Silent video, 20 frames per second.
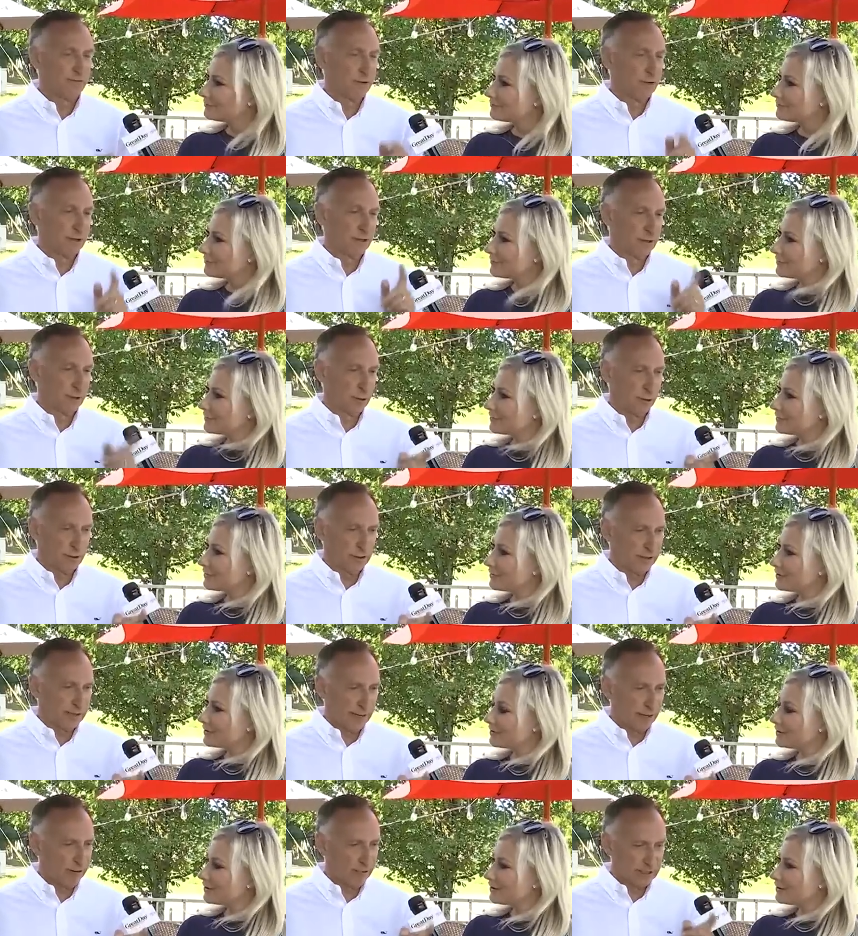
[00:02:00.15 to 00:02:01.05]
Speaker 1: you
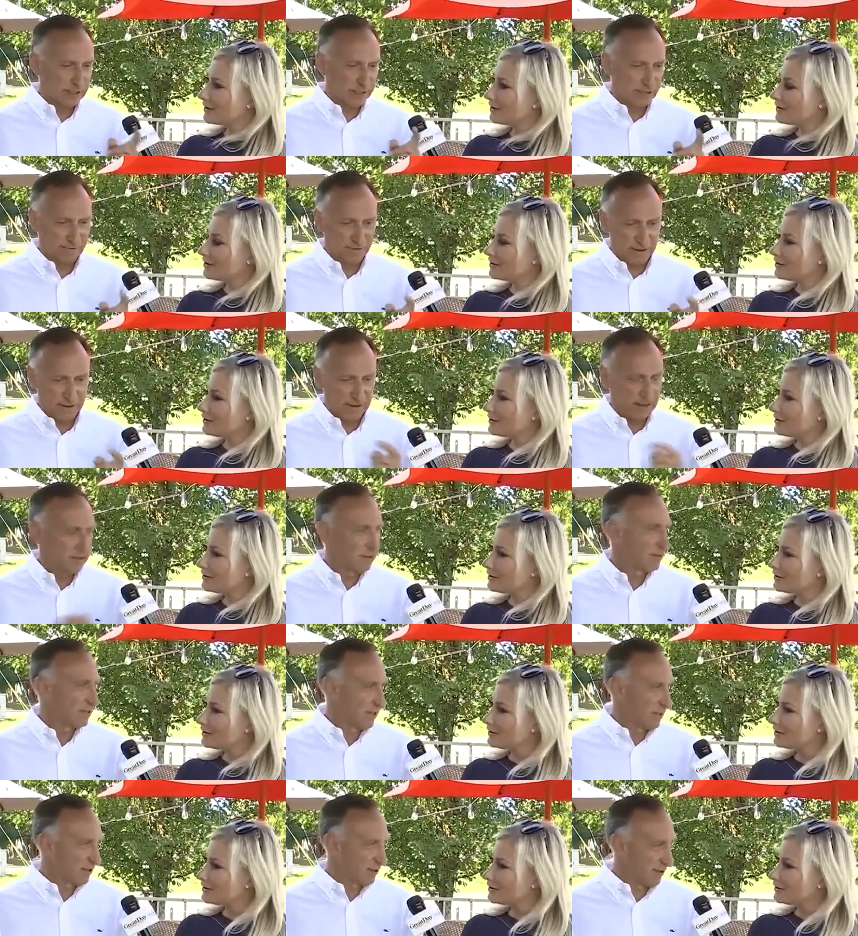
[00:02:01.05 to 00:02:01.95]
northern Italy is different than
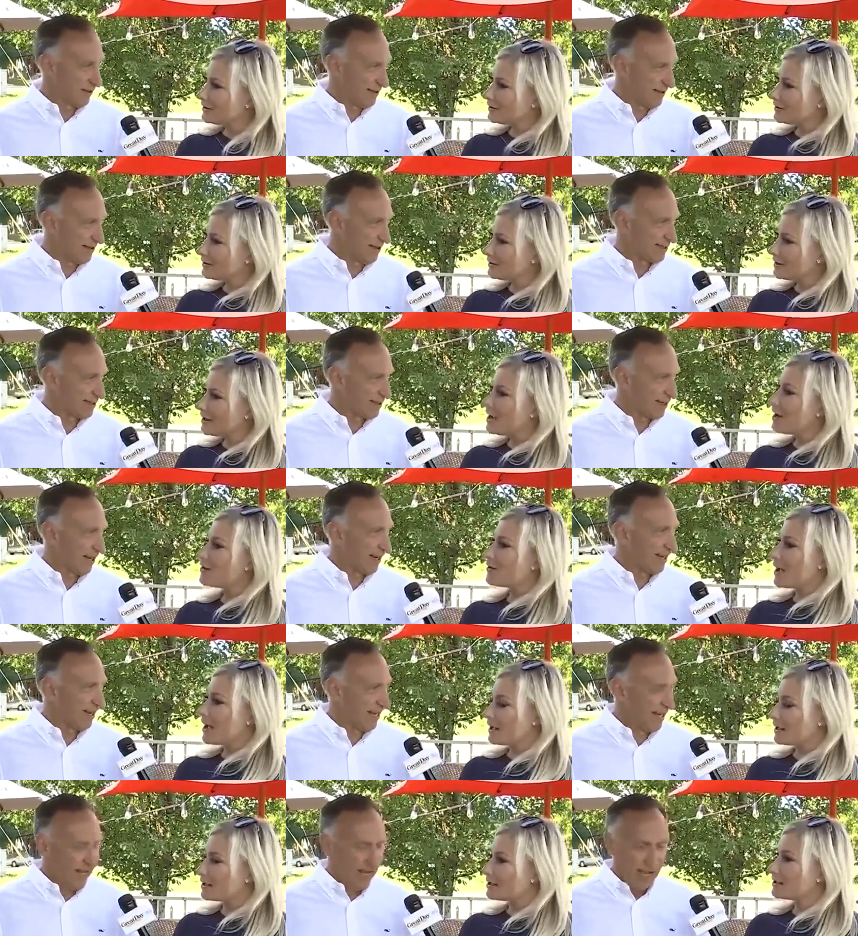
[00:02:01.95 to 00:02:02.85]
Sicily, let's say.
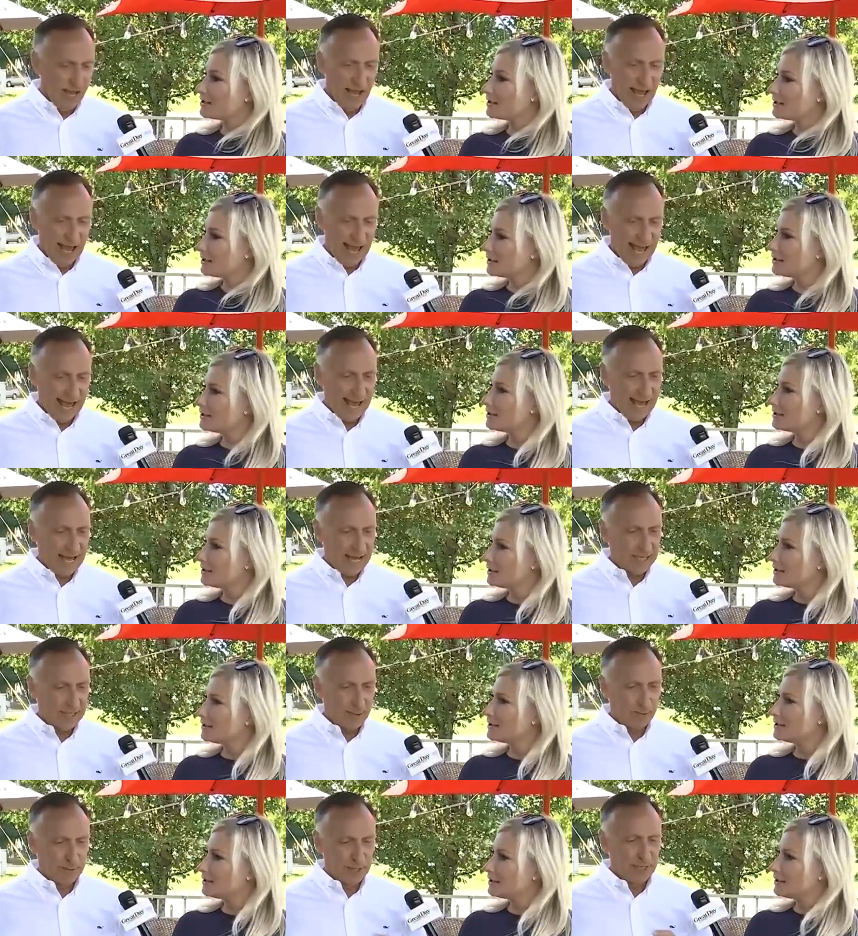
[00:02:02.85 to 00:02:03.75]
Okay.
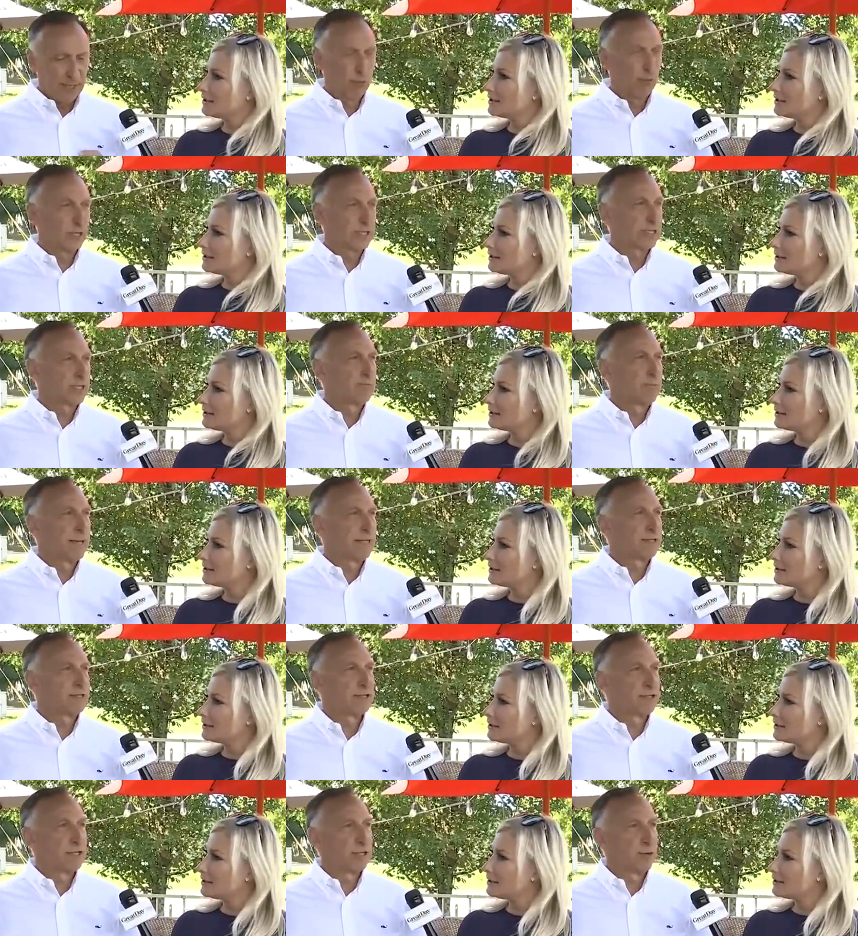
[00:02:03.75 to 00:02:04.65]
And but it, uh, what's
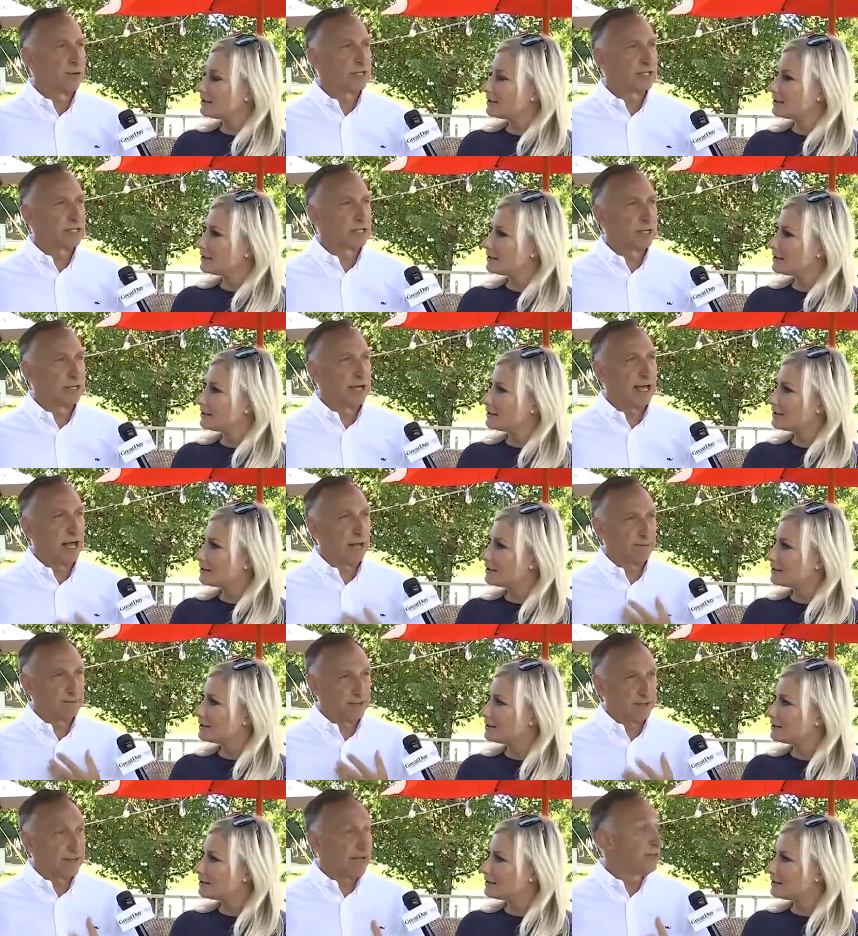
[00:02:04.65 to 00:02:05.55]
meant to do is to
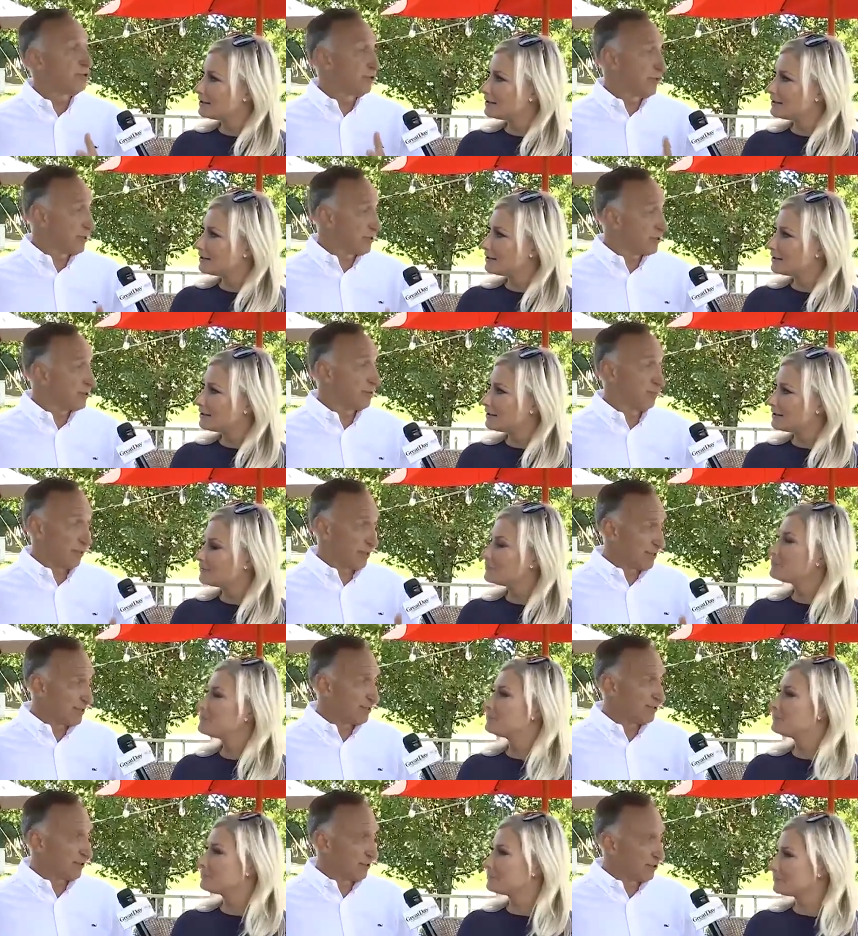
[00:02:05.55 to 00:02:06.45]
help the digestion,
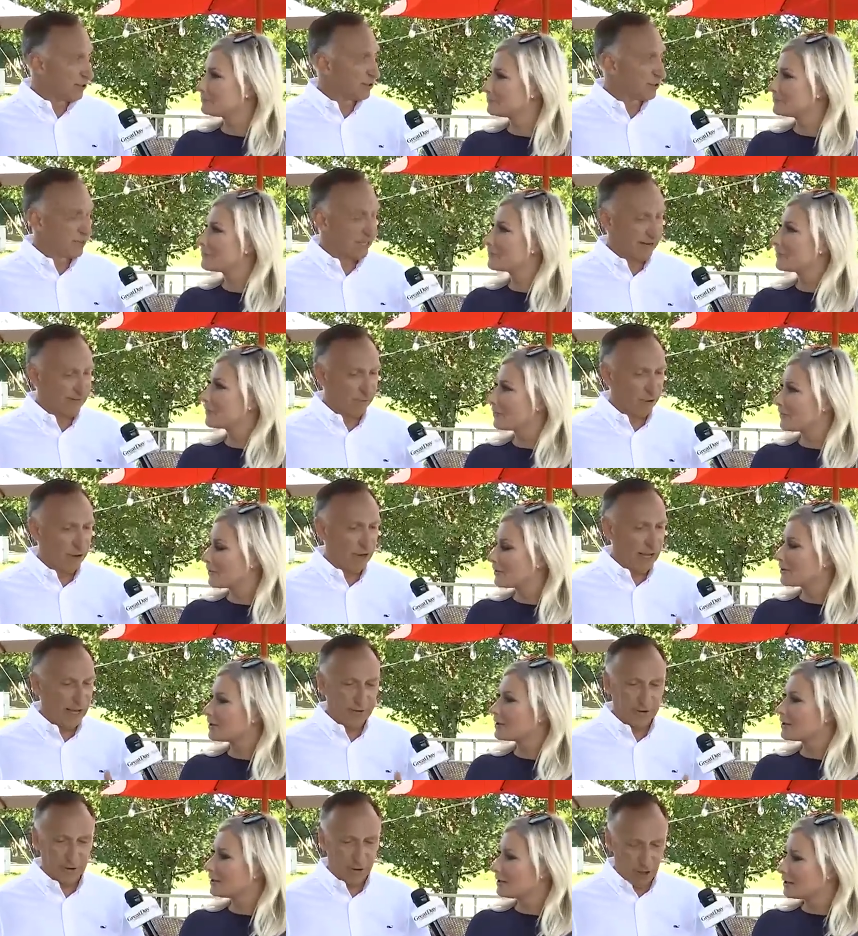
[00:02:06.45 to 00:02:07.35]
which mm-hmm. is digestivo,
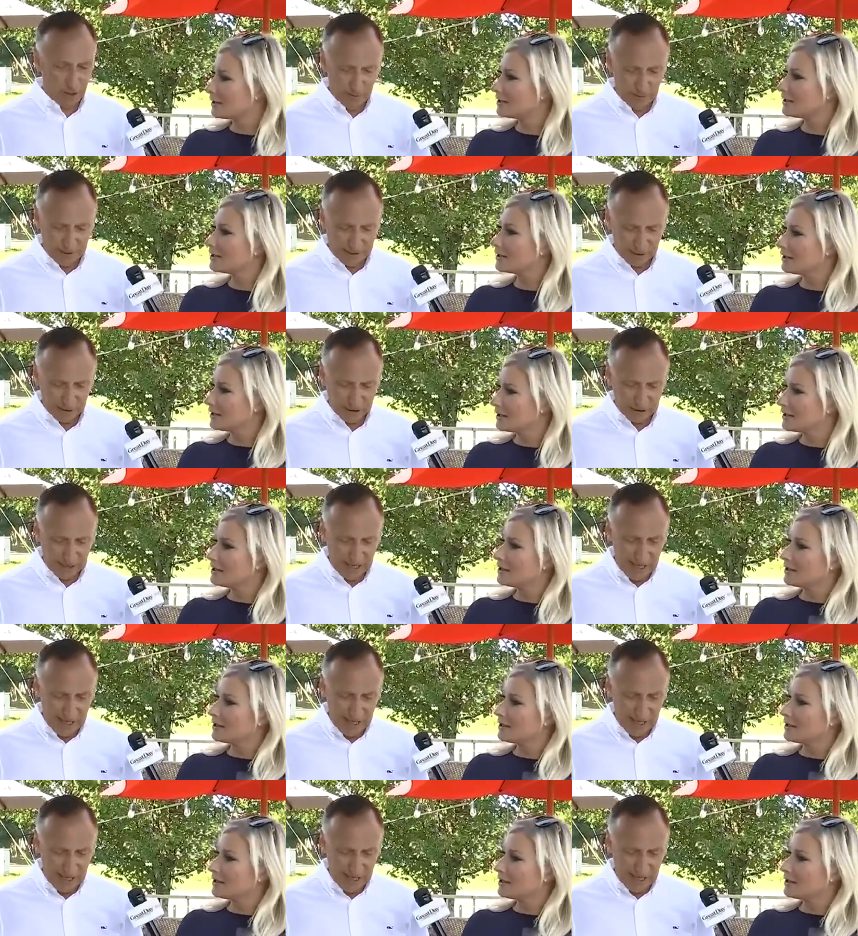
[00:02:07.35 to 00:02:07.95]
and they're all bitters.